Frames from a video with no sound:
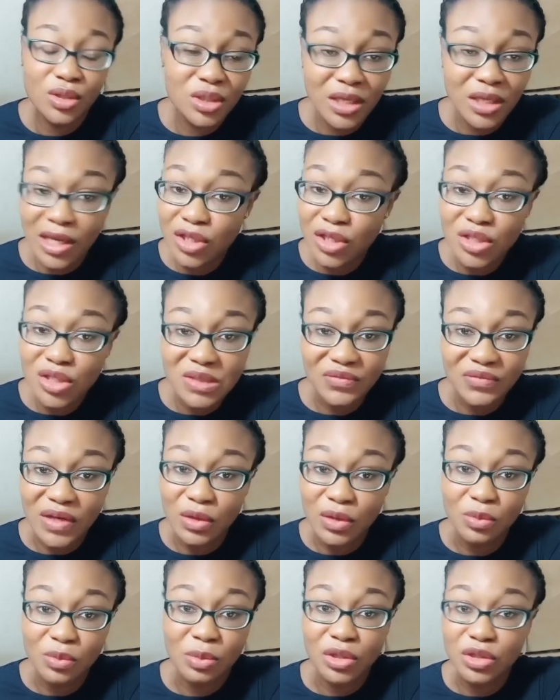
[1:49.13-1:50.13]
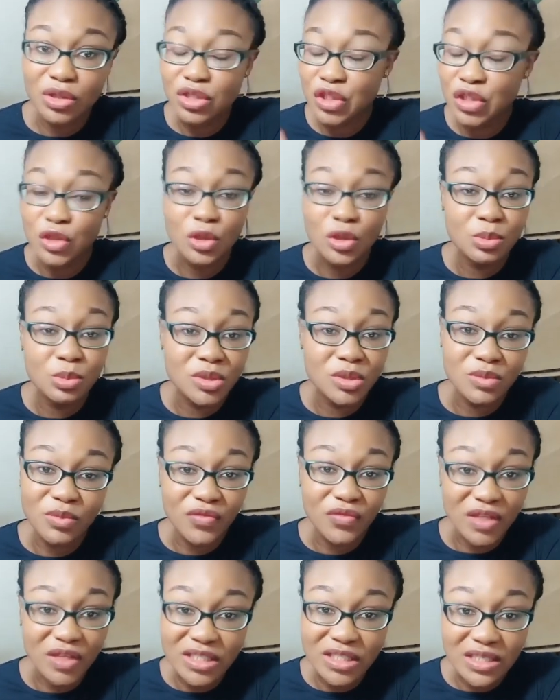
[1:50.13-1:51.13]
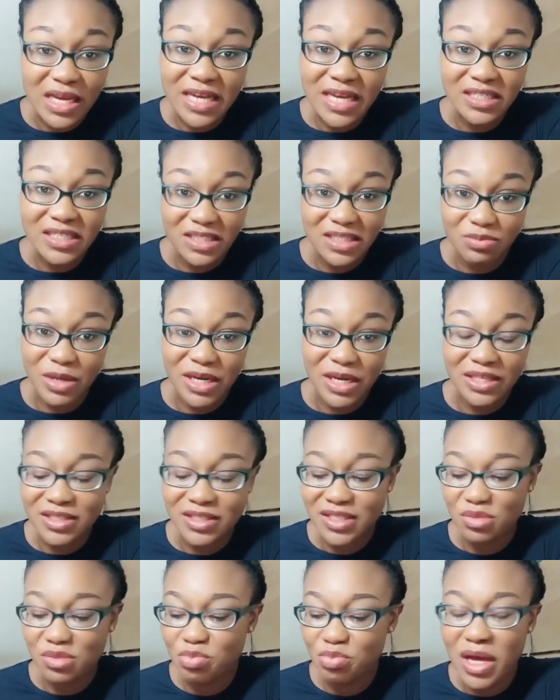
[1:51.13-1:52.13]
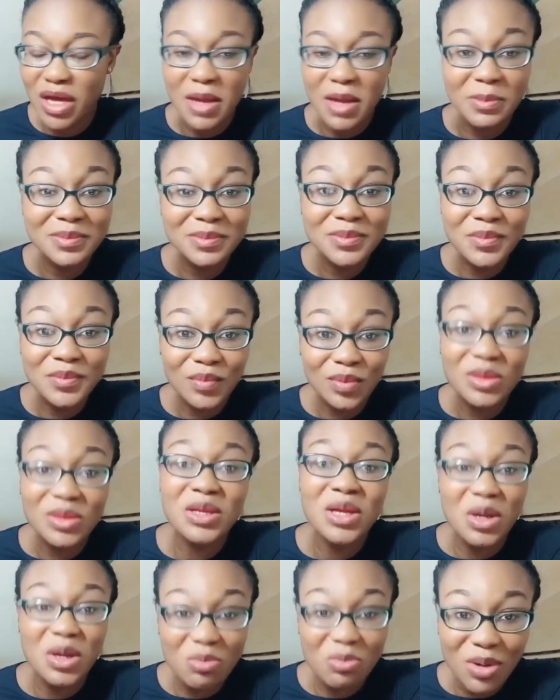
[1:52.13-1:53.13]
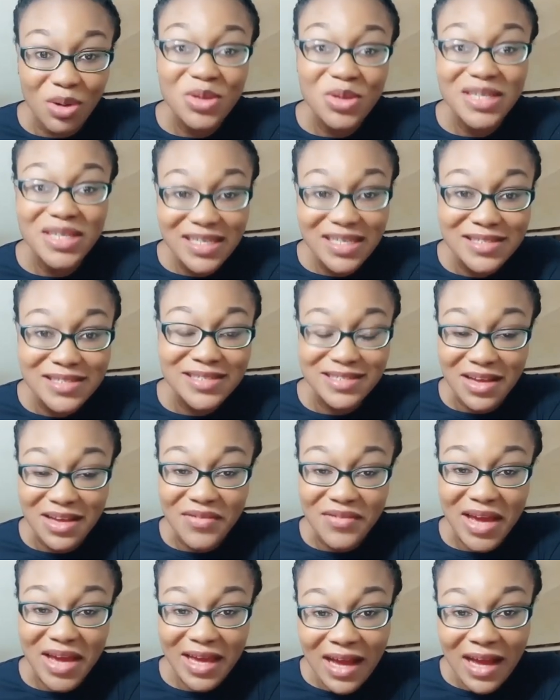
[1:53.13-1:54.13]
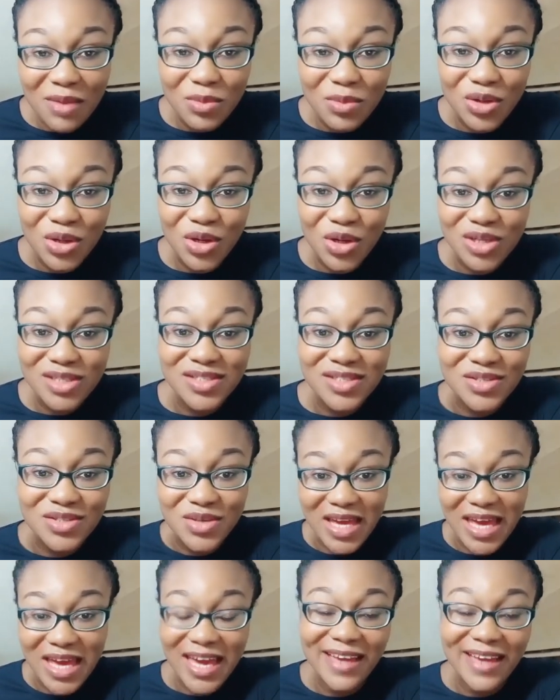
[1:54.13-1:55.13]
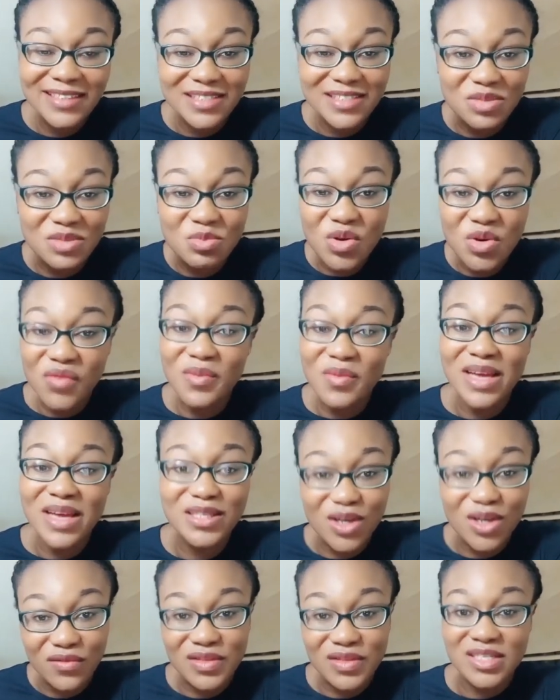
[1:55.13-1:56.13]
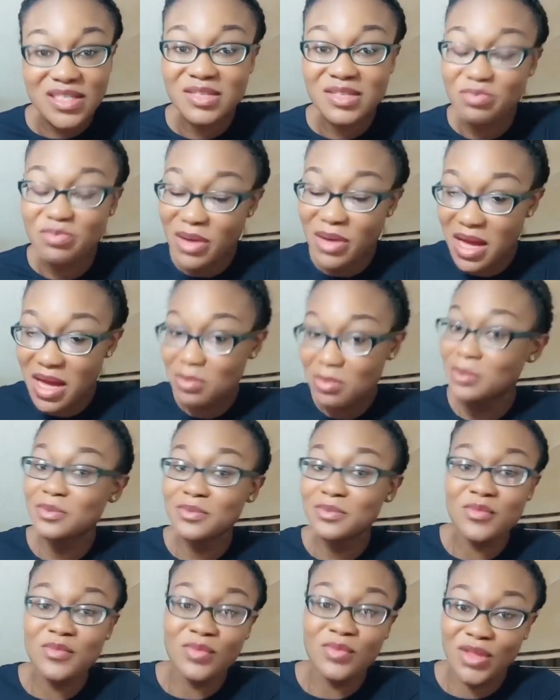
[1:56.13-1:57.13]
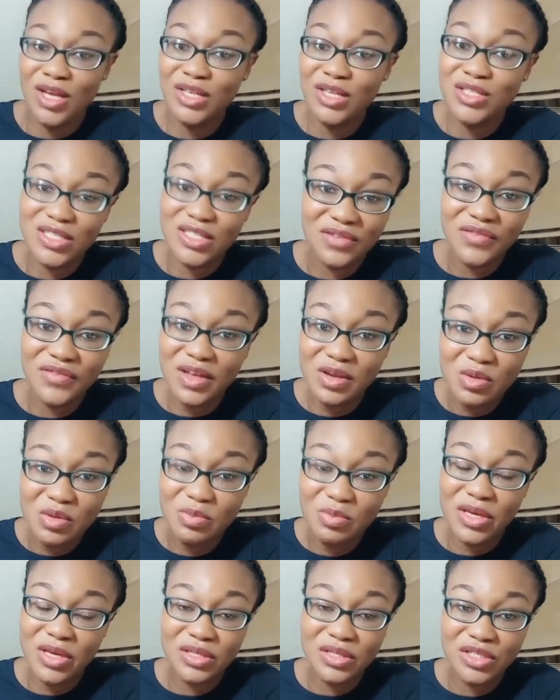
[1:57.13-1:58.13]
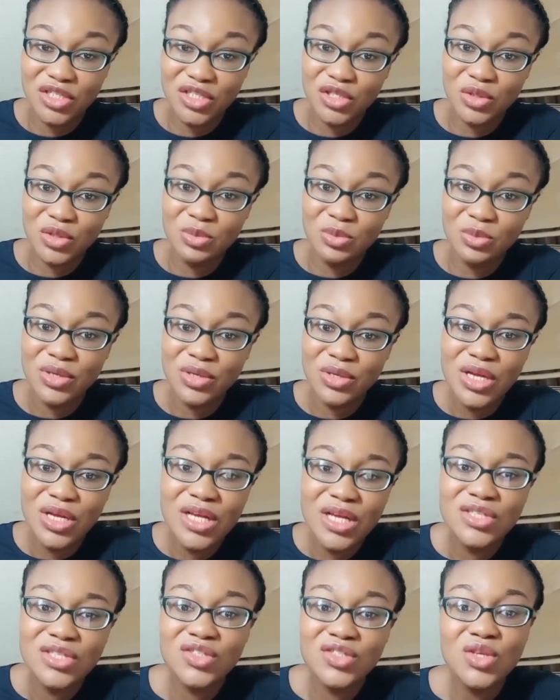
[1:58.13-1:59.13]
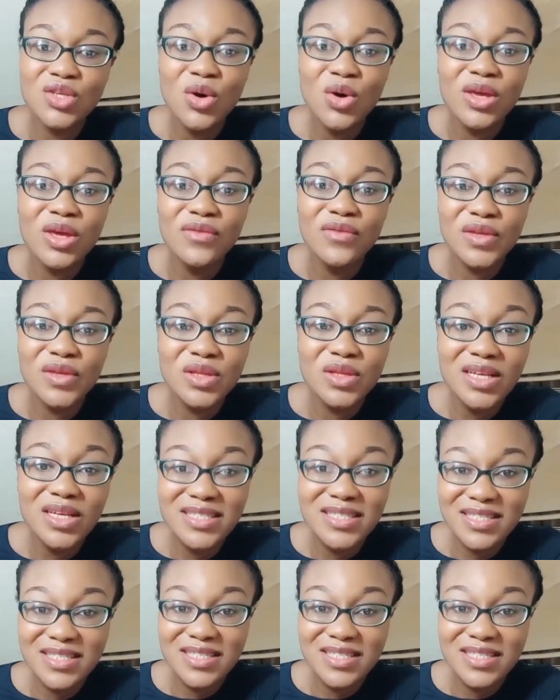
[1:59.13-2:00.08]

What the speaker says: into the fallopian tube to be fertilized by the sperm. But you need your cervical mucus to aid the movement of the sperm to the fallopian tube. So if you're not